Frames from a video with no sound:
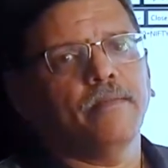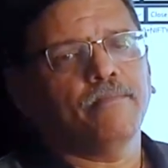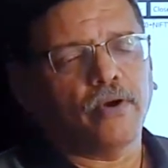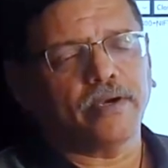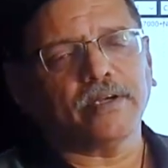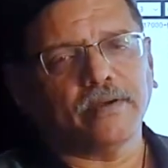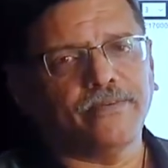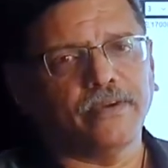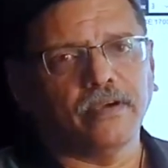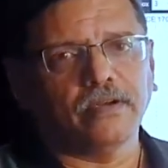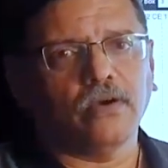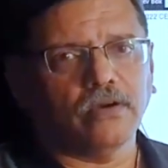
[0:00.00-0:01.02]
point and
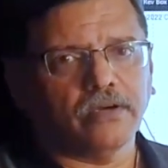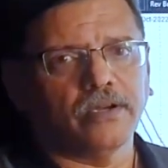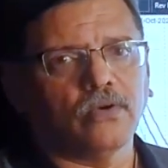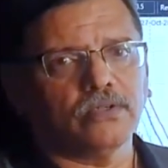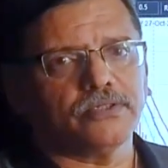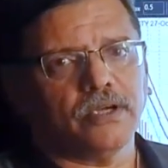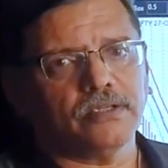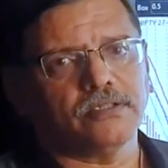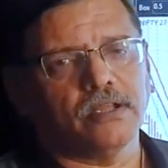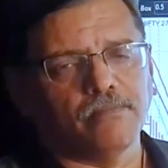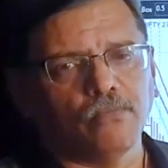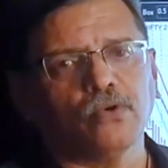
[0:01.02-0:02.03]
figure or Renko charts
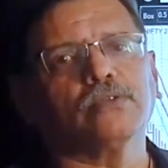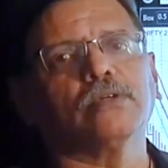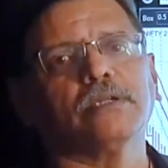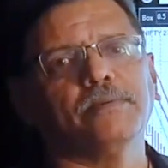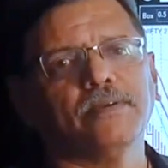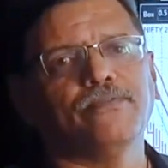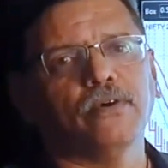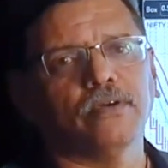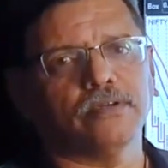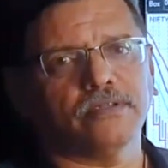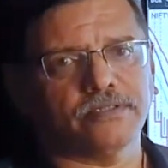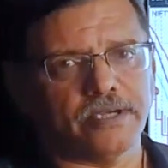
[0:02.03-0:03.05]
are more suitable
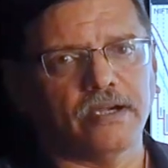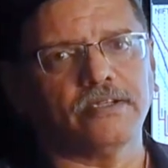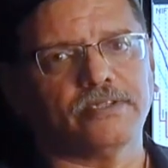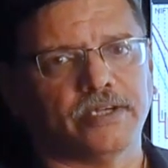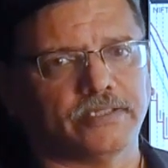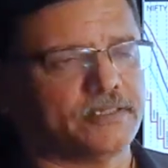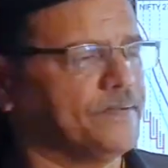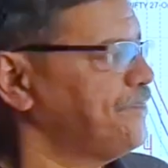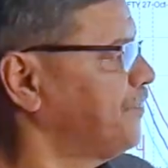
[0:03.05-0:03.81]
for straddle charts.